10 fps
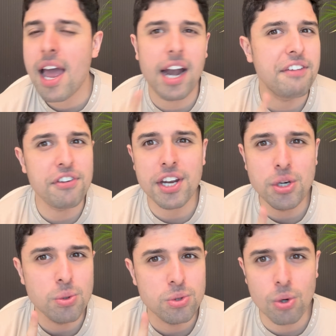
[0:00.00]
And if you
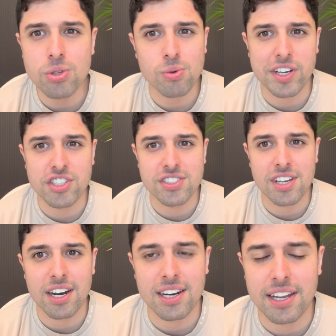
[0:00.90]
can do those questions
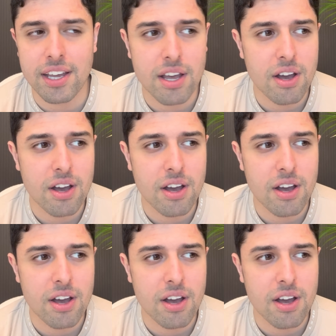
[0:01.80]
correctly,